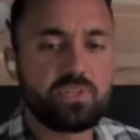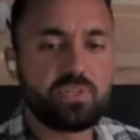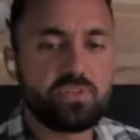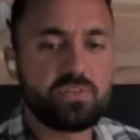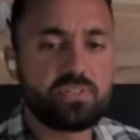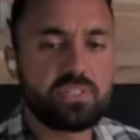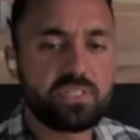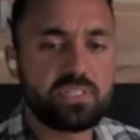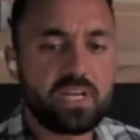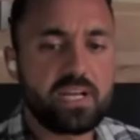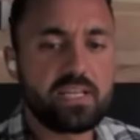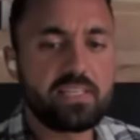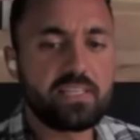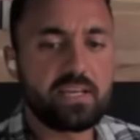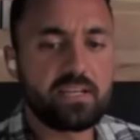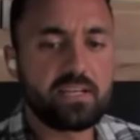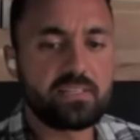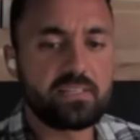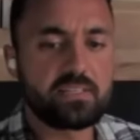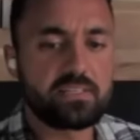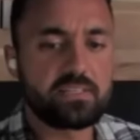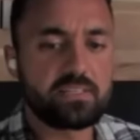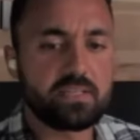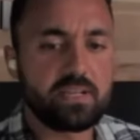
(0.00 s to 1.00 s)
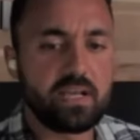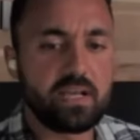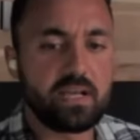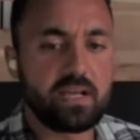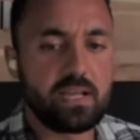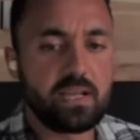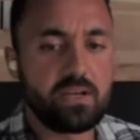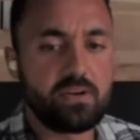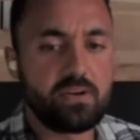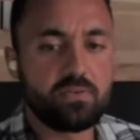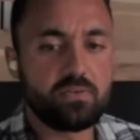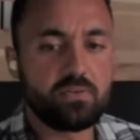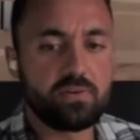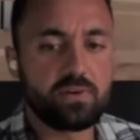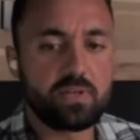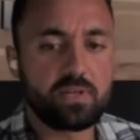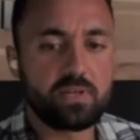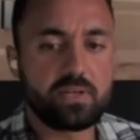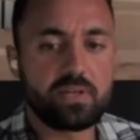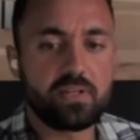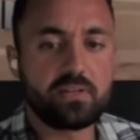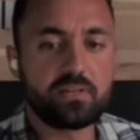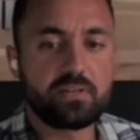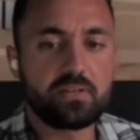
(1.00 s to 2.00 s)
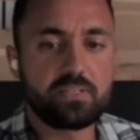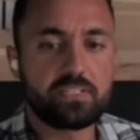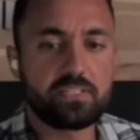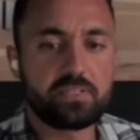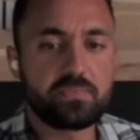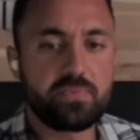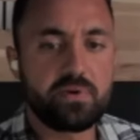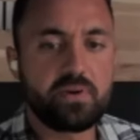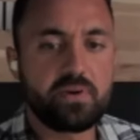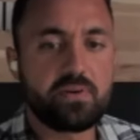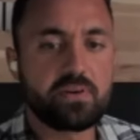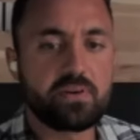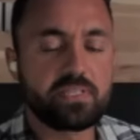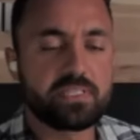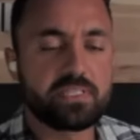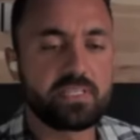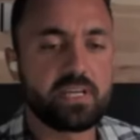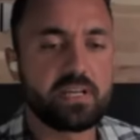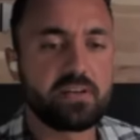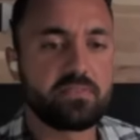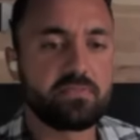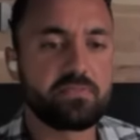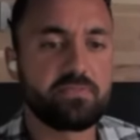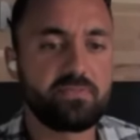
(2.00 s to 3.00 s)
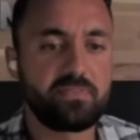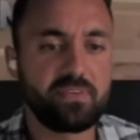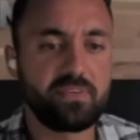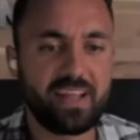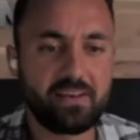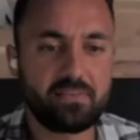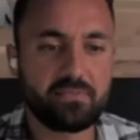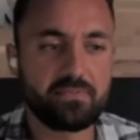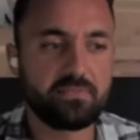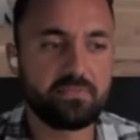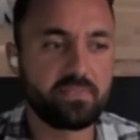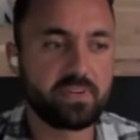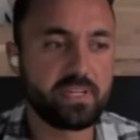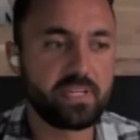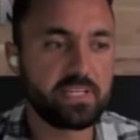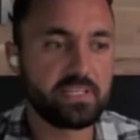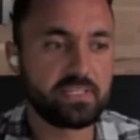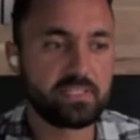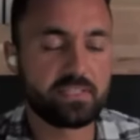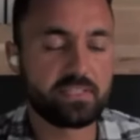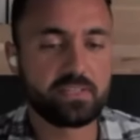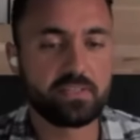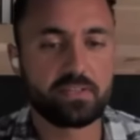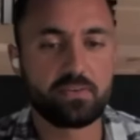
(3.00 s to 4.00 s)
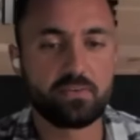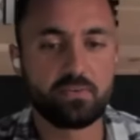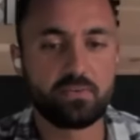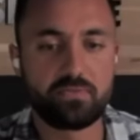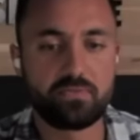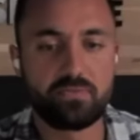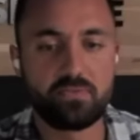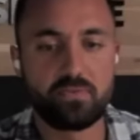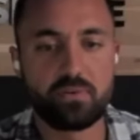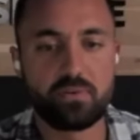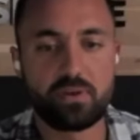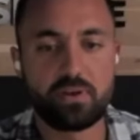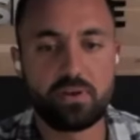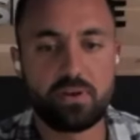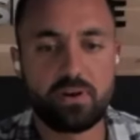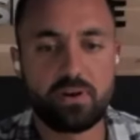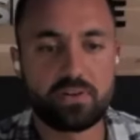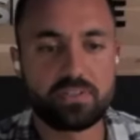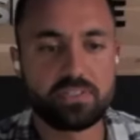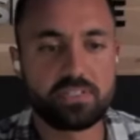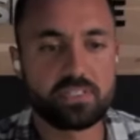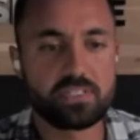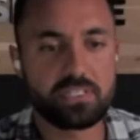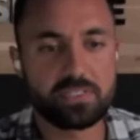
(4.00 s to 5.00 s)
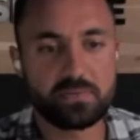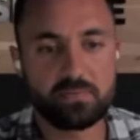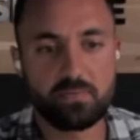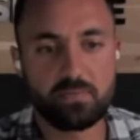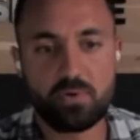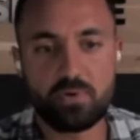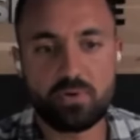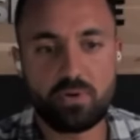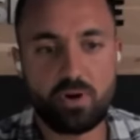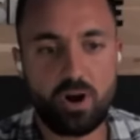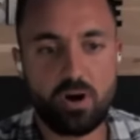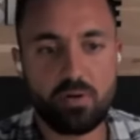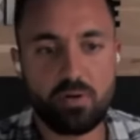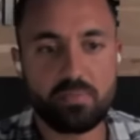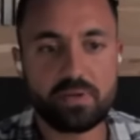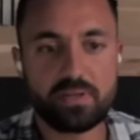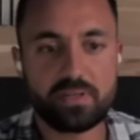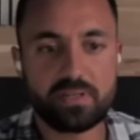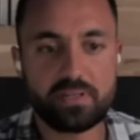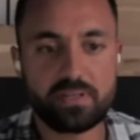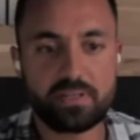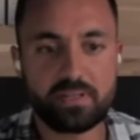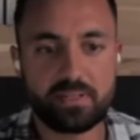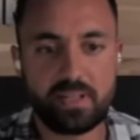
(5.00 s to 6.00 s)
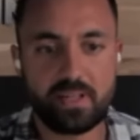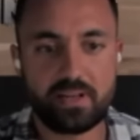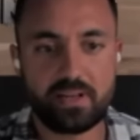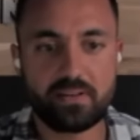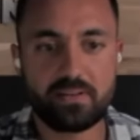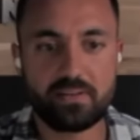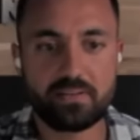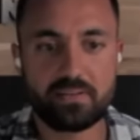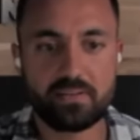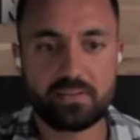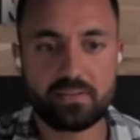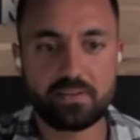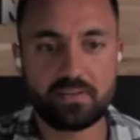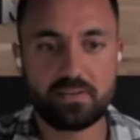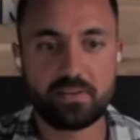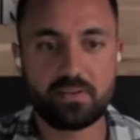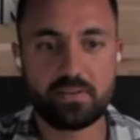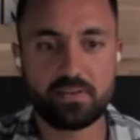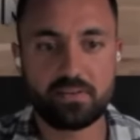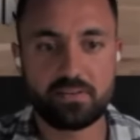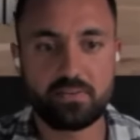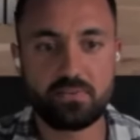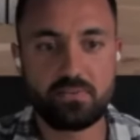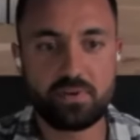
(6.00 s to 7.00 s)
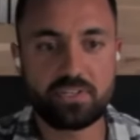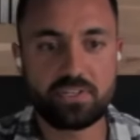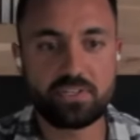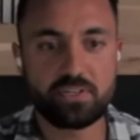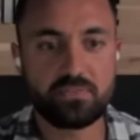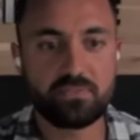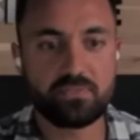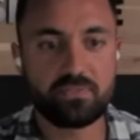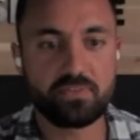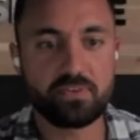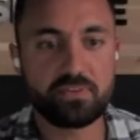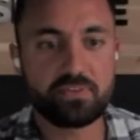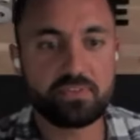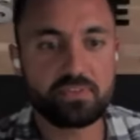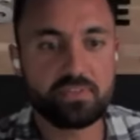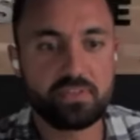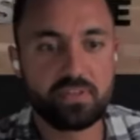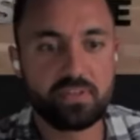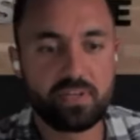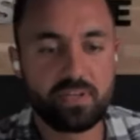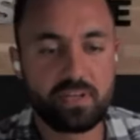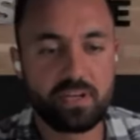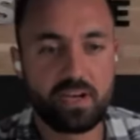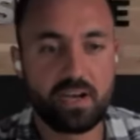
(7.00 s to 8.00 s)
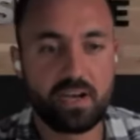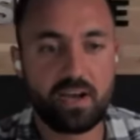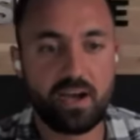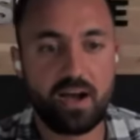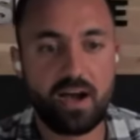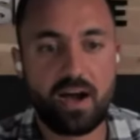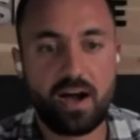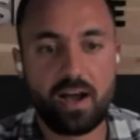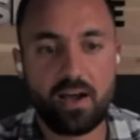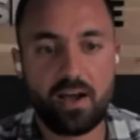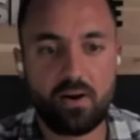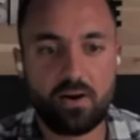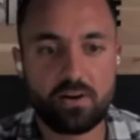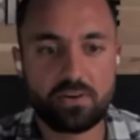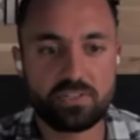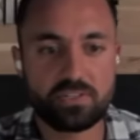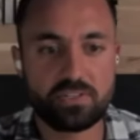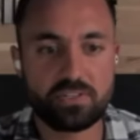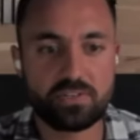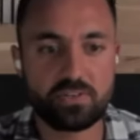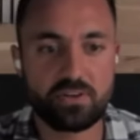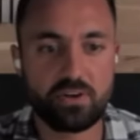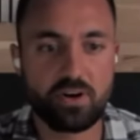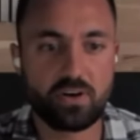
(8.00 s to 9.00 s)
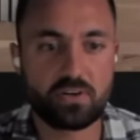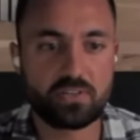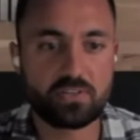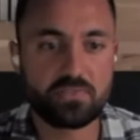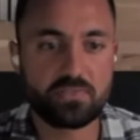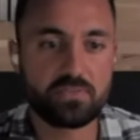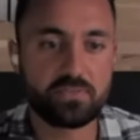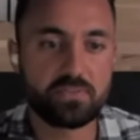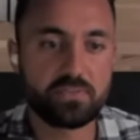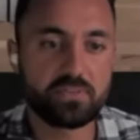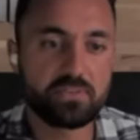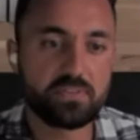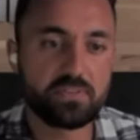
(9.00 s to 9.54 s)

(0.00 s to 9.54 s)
you say that in your clinical experience that flat feet or fallen arches is more common than the rigid foot, high arch foot?